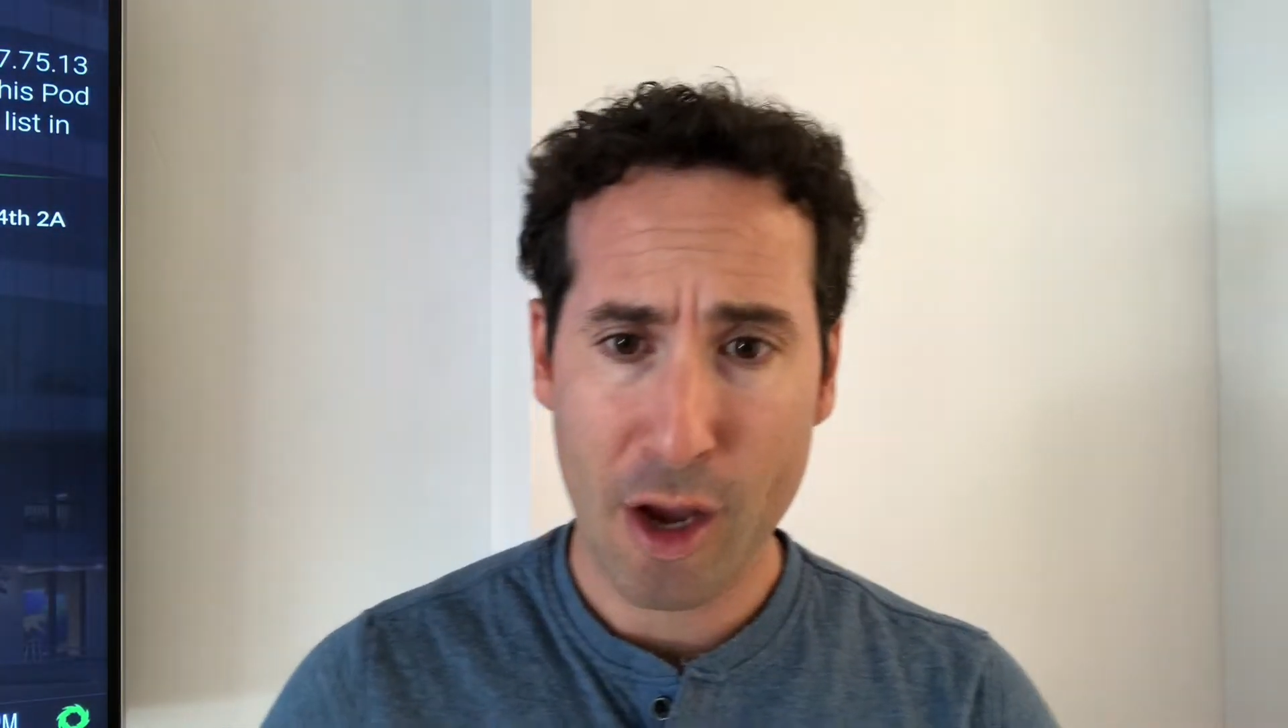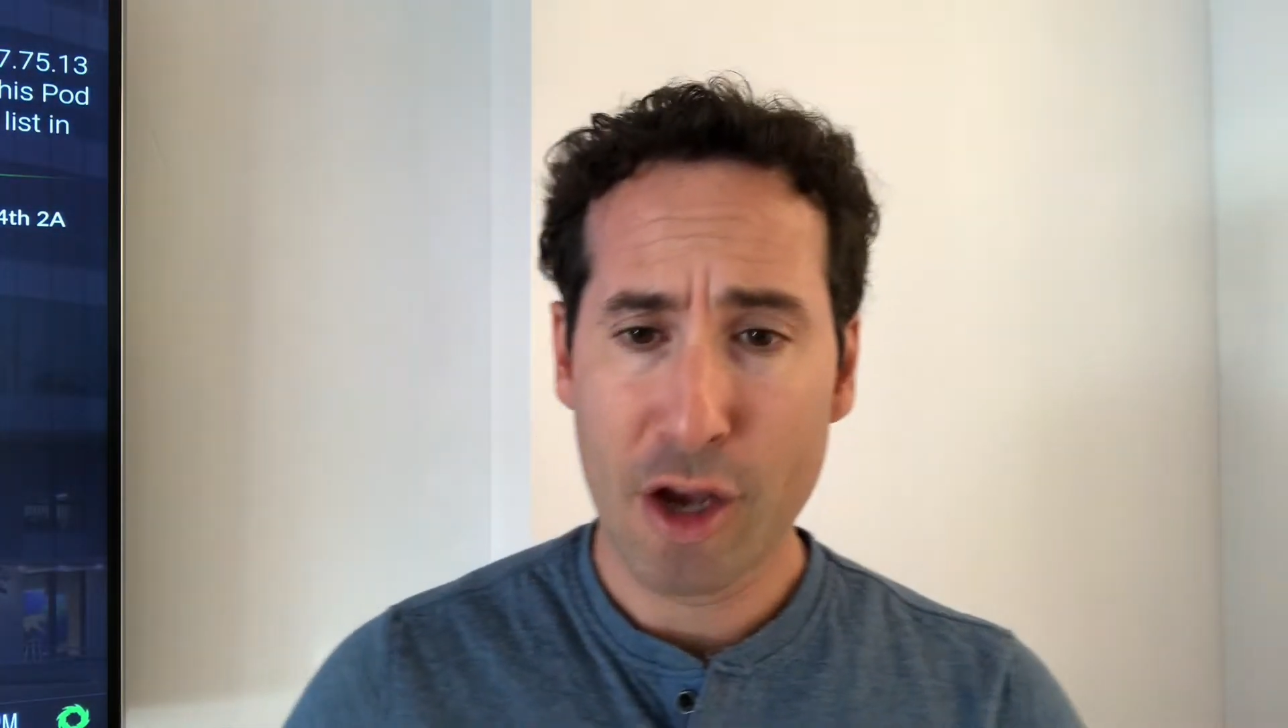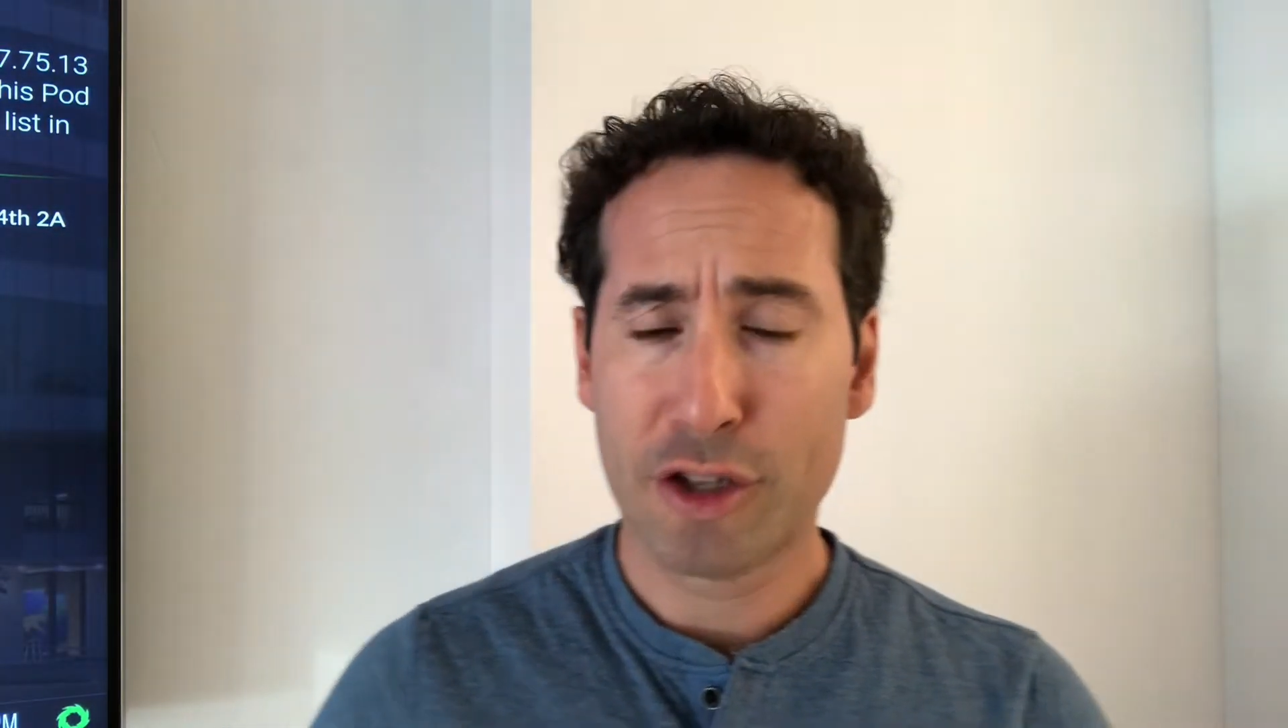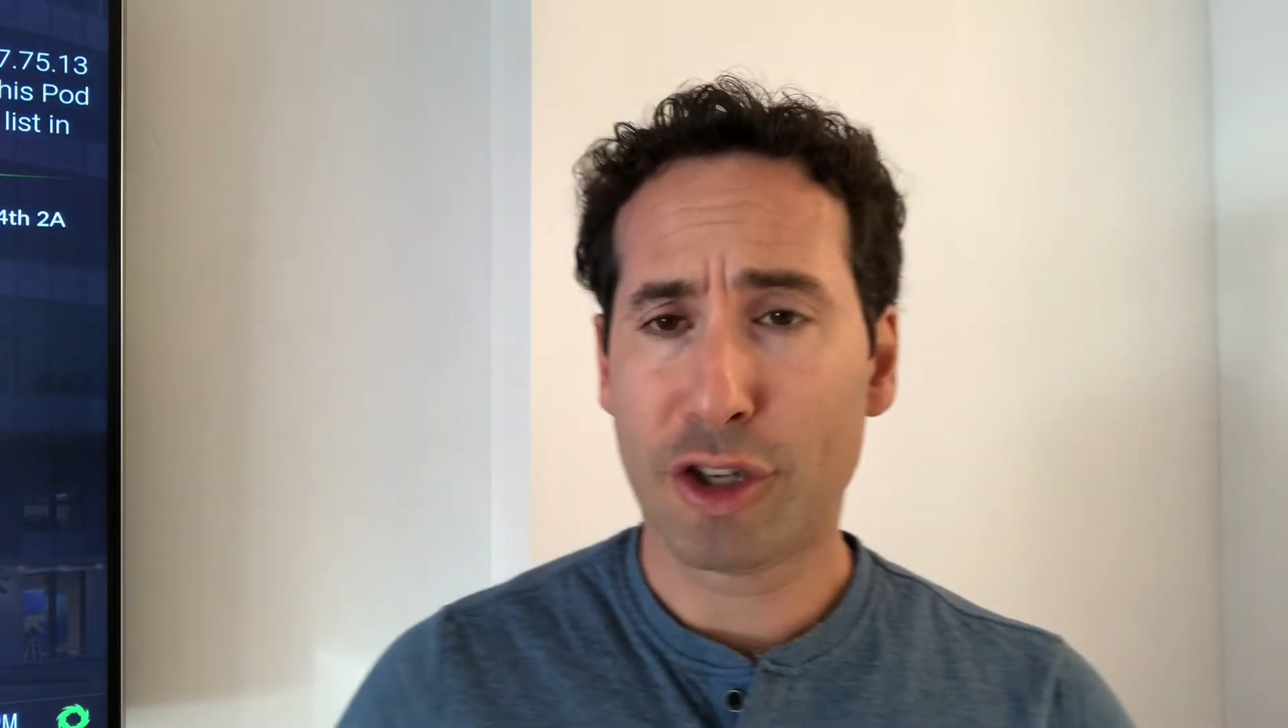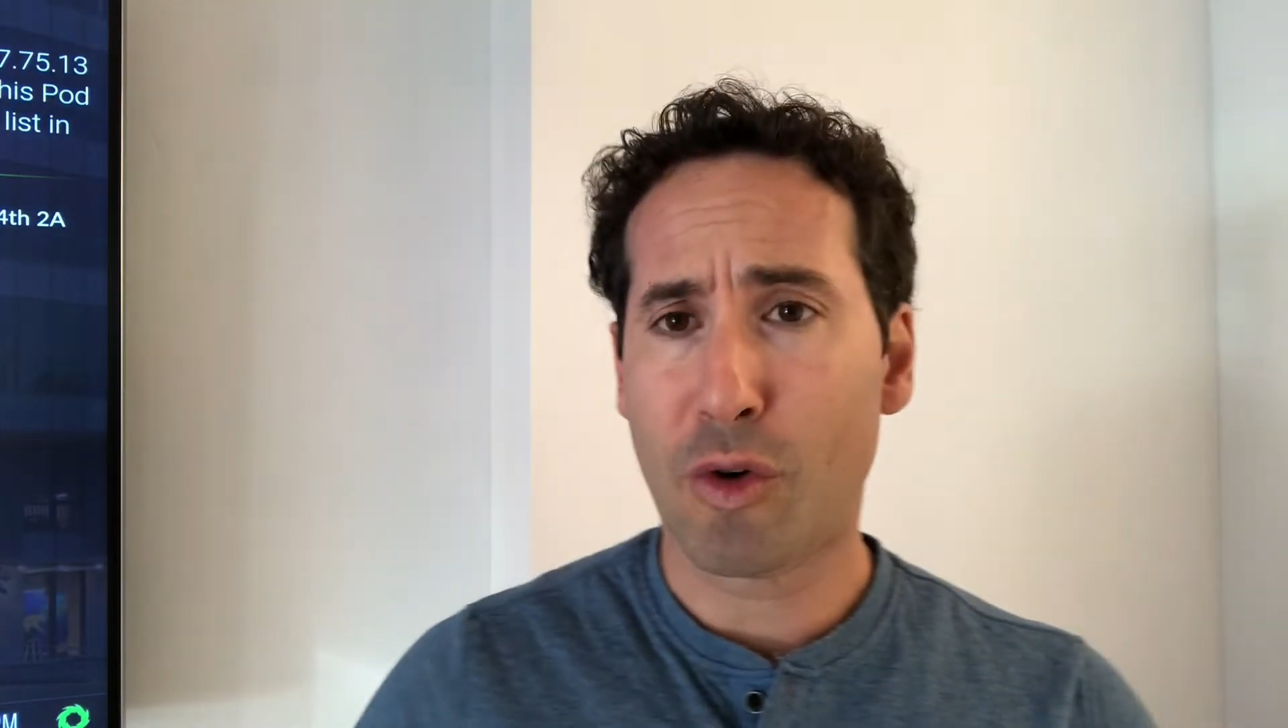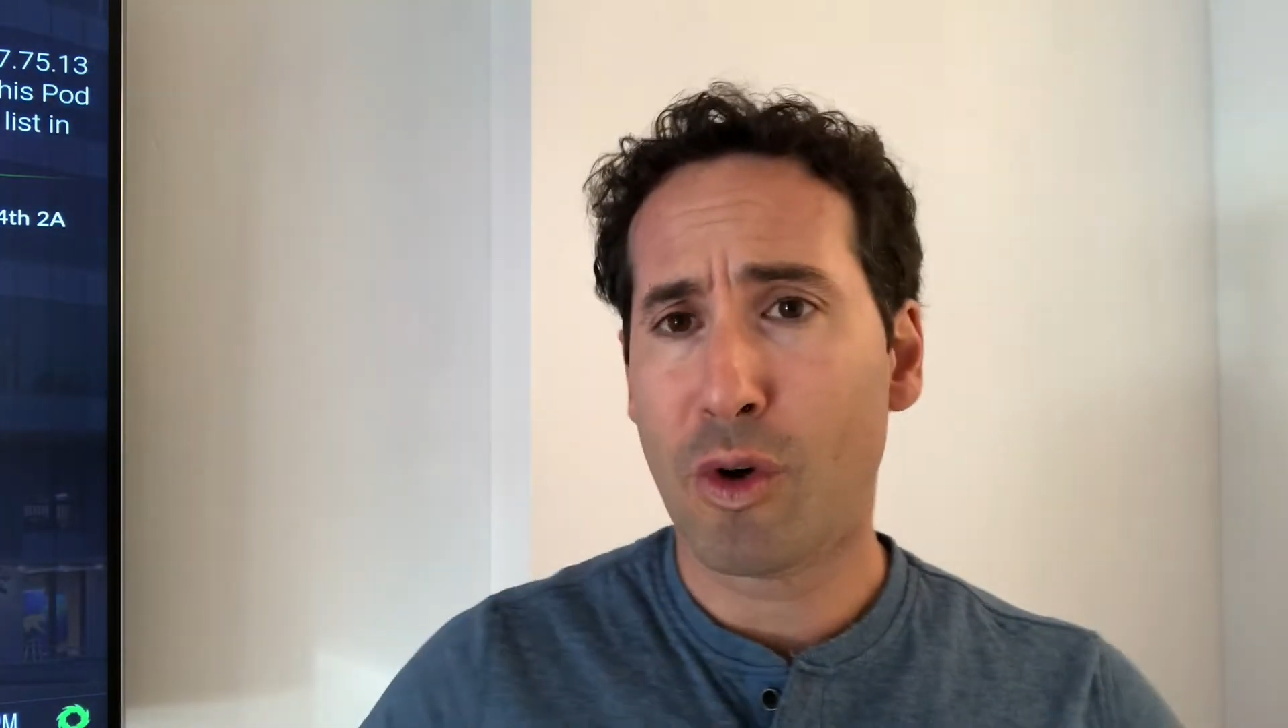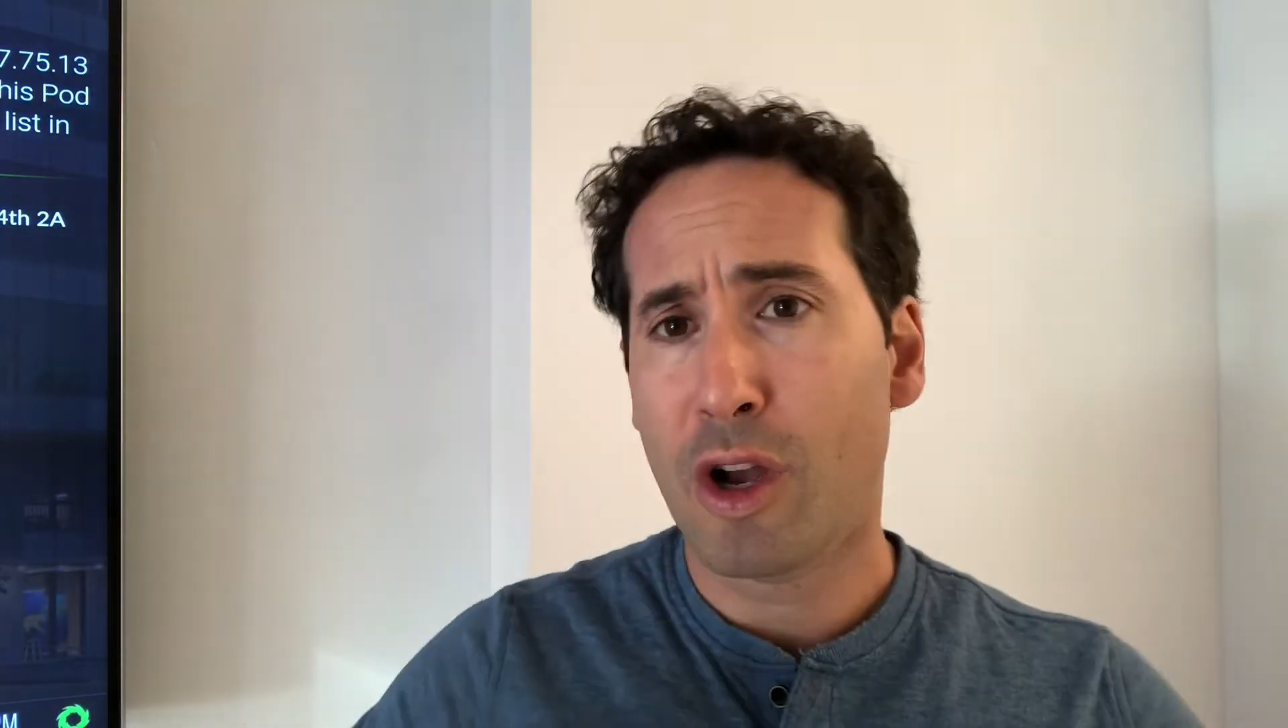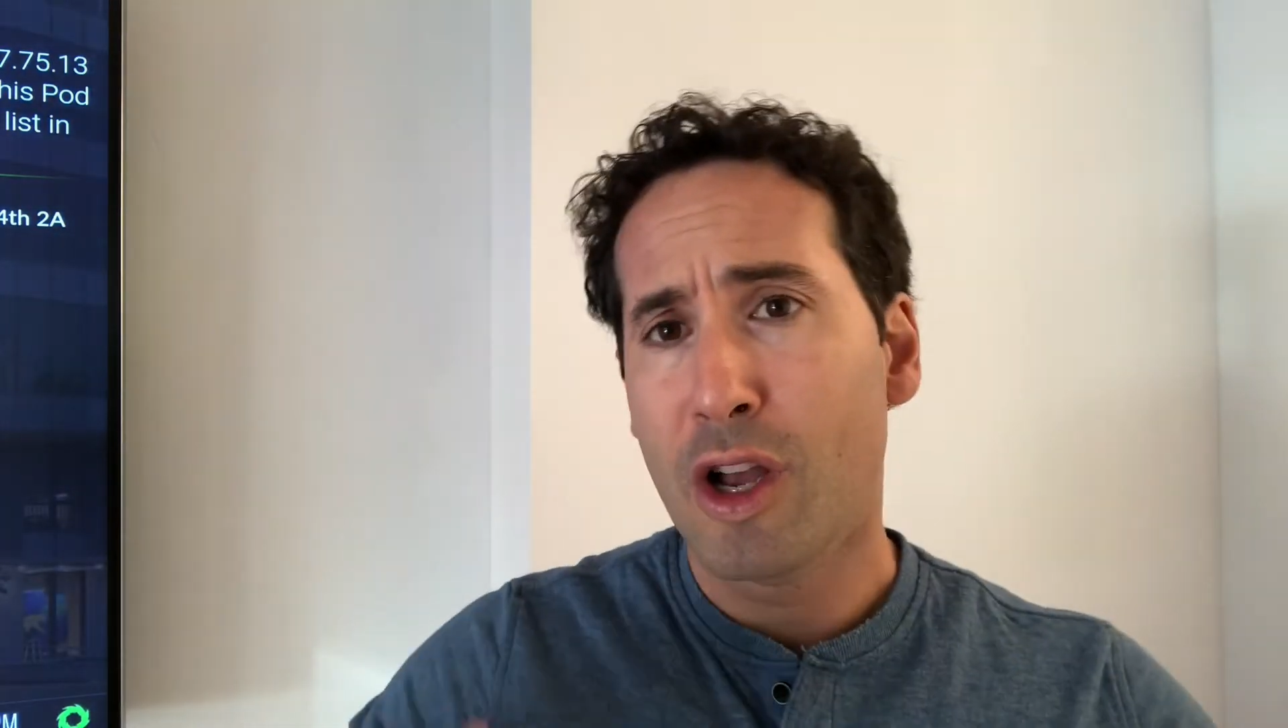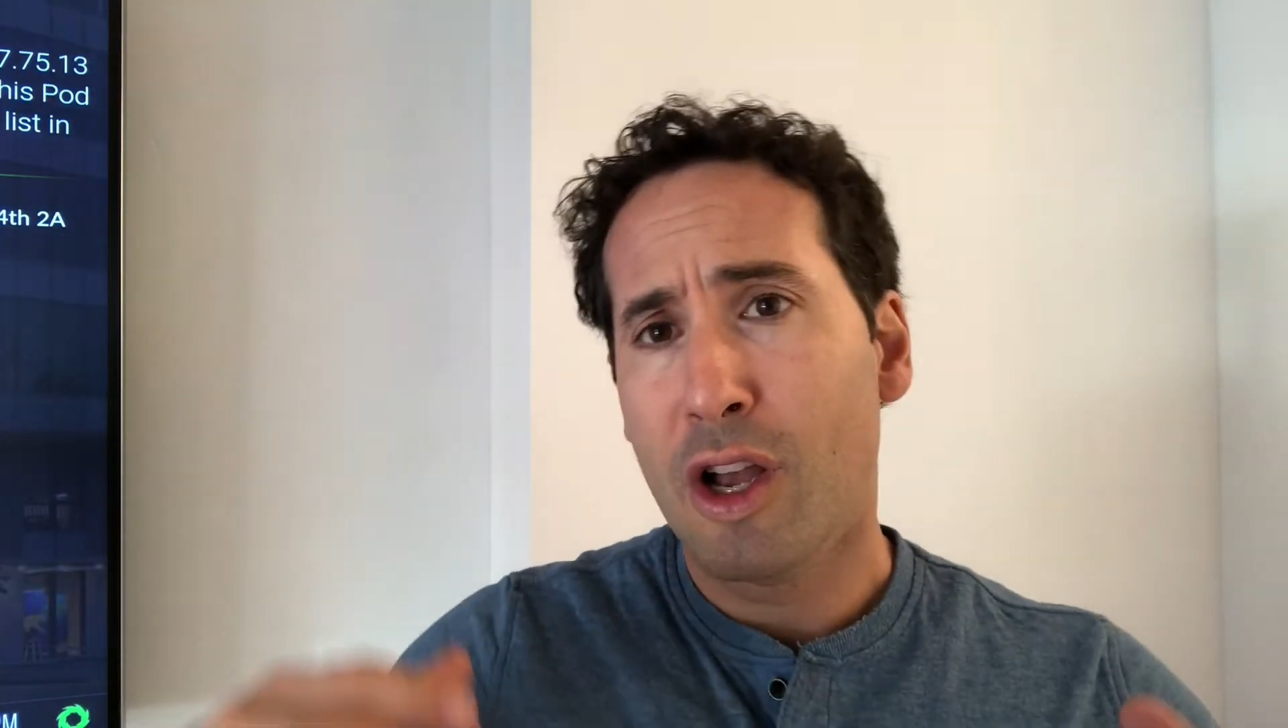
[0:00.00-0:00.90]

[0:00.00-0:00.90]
So